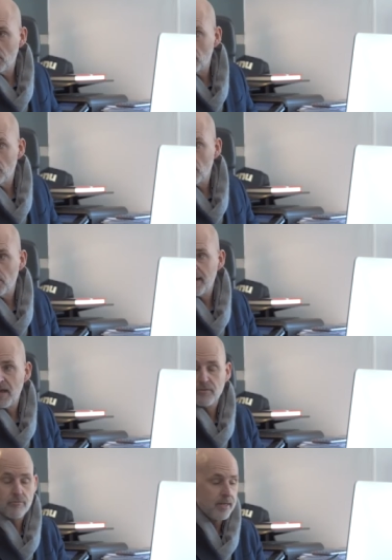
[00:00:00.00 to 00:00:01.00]
what we
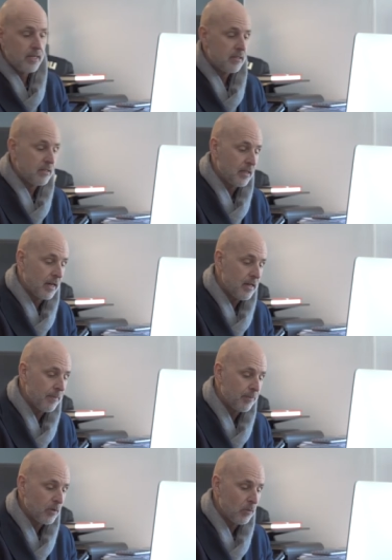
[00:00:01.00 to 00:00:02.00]
have already today,
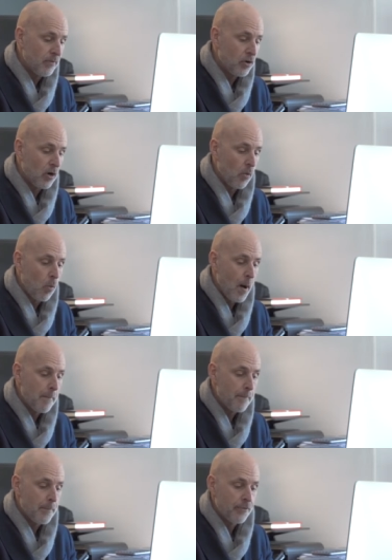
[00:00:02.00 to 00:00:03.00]
we've got
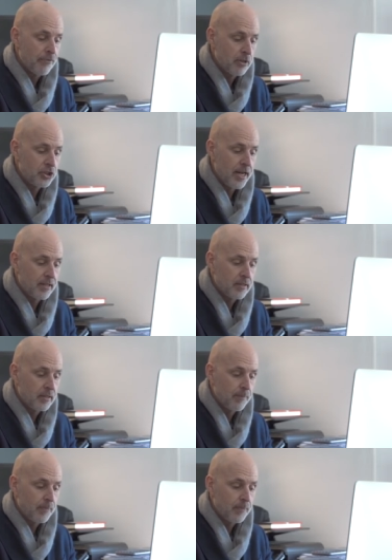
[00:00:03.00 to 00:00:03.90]
one project